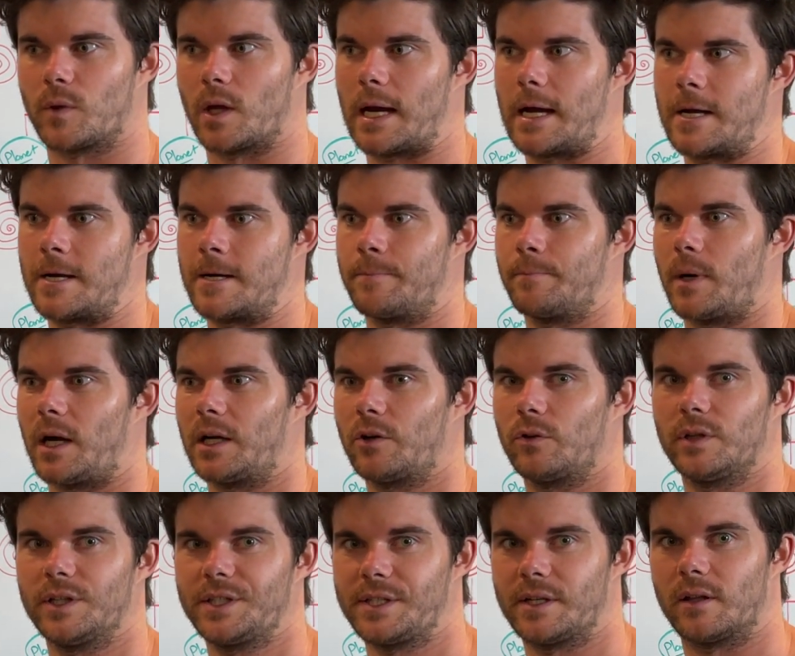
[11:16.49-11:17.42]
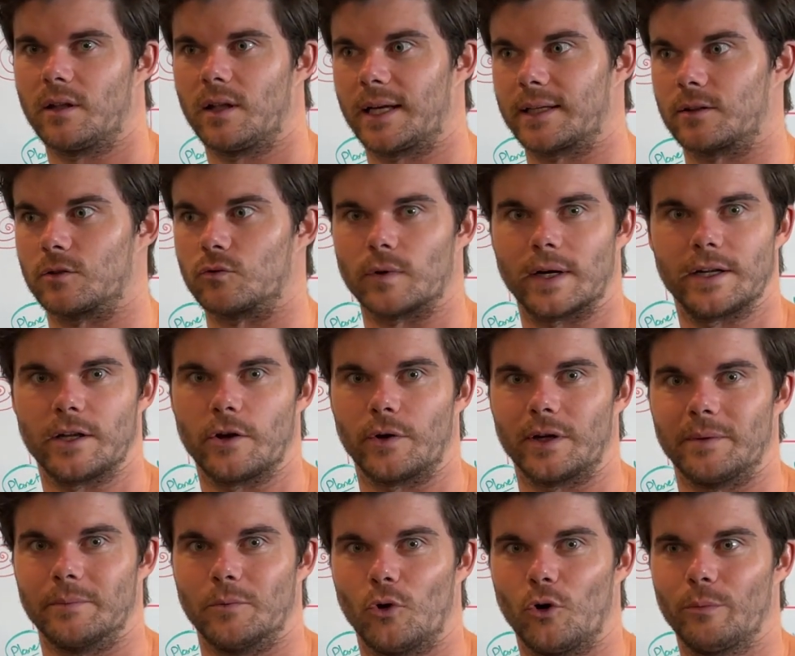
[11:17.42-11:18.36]
I don't listen to like the radio
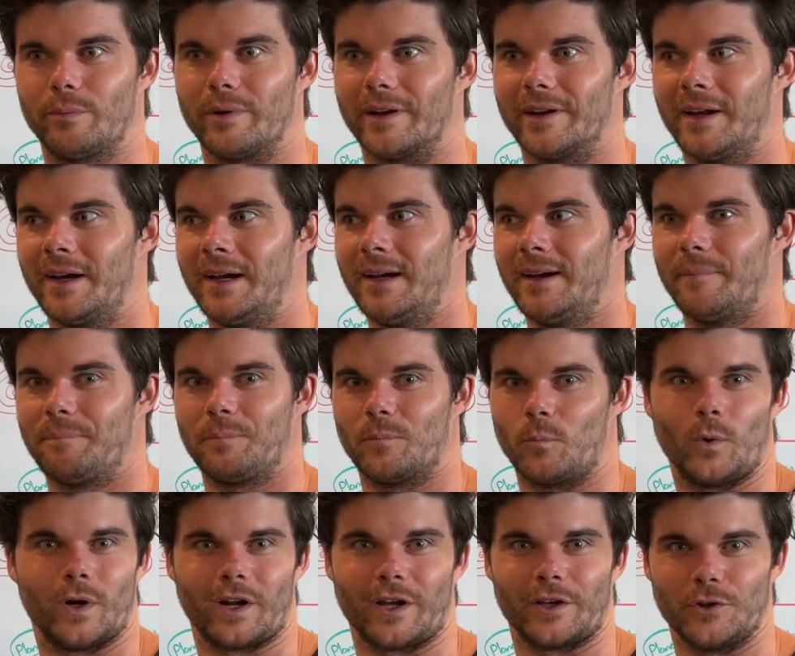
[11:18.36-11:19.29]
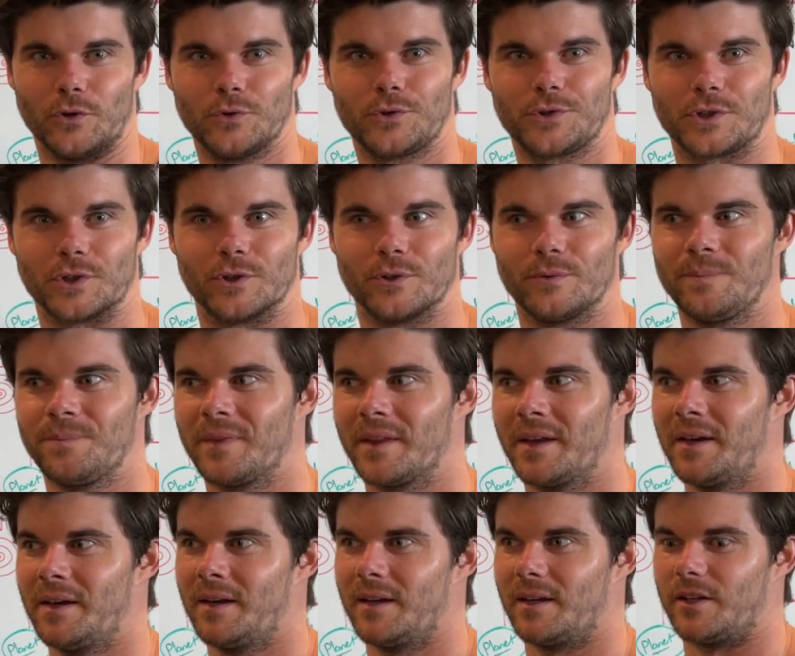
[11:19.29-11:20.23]
anymore, but when I used to,
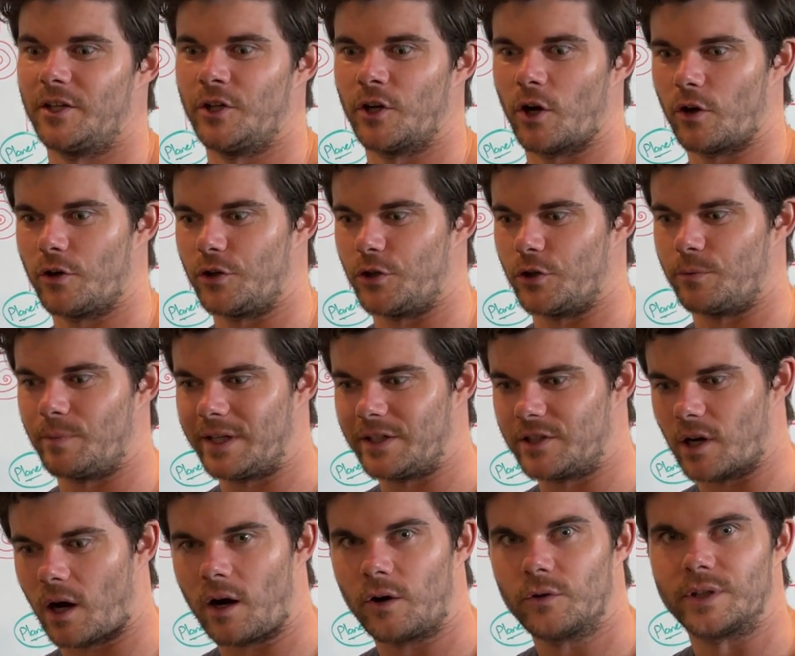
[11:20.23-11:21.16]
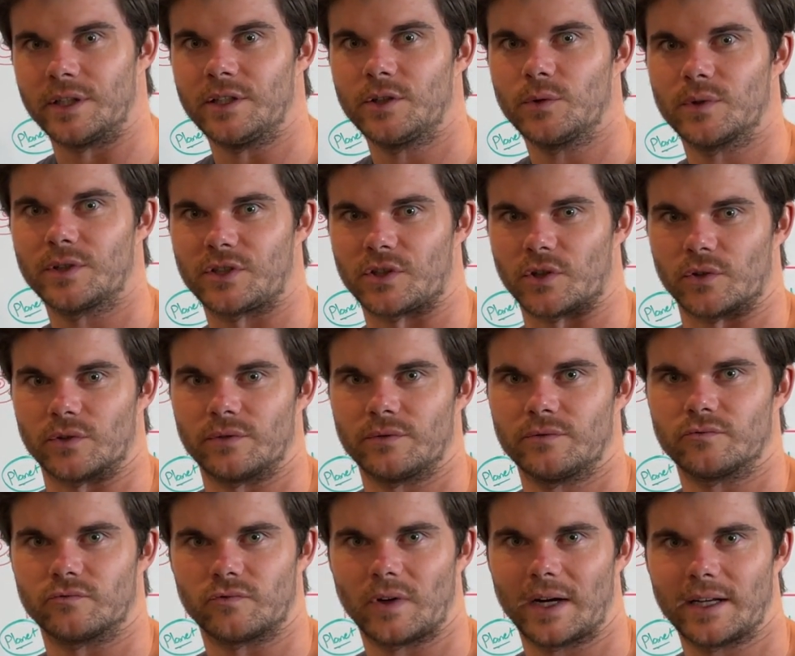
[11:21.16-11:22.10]
you know, you'd be dialed into a
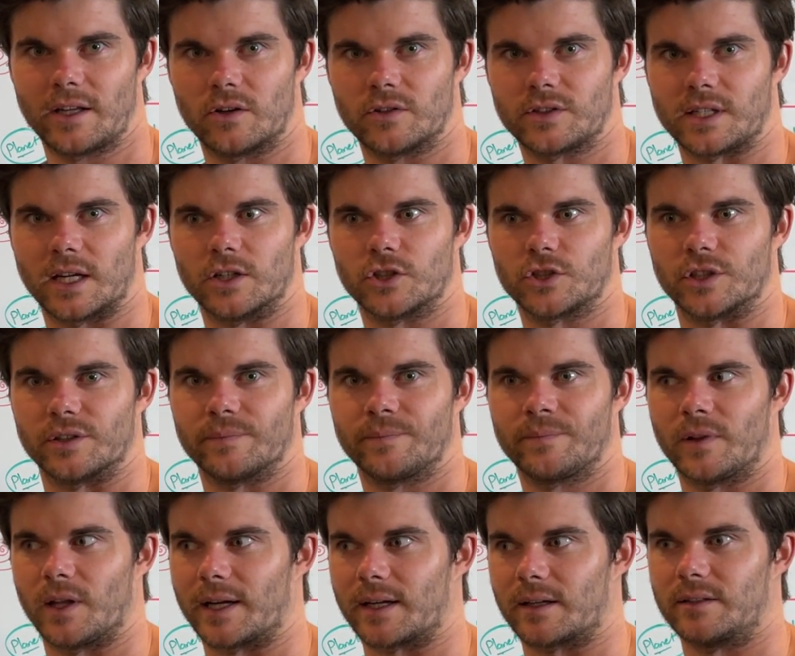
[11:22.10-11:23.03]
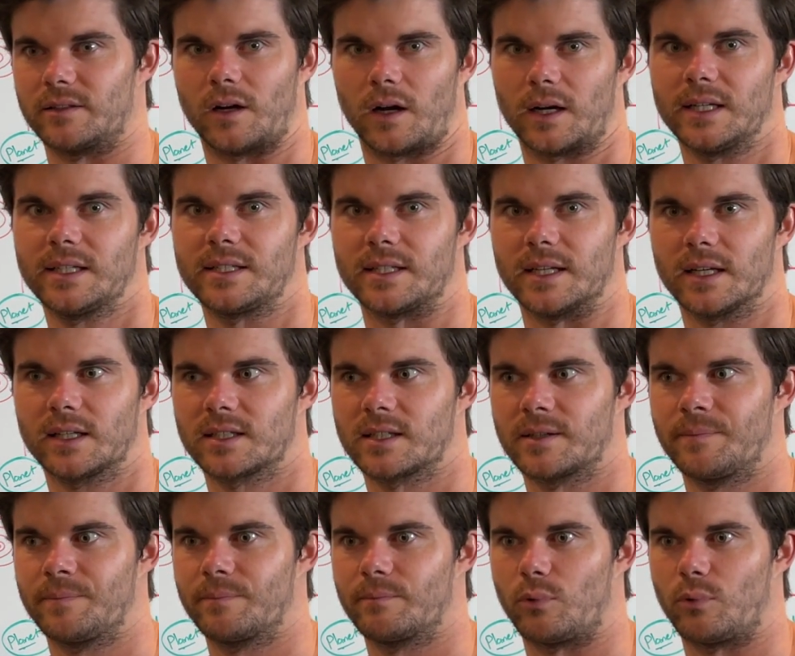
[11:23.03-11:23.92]
certain radio station, like 96.3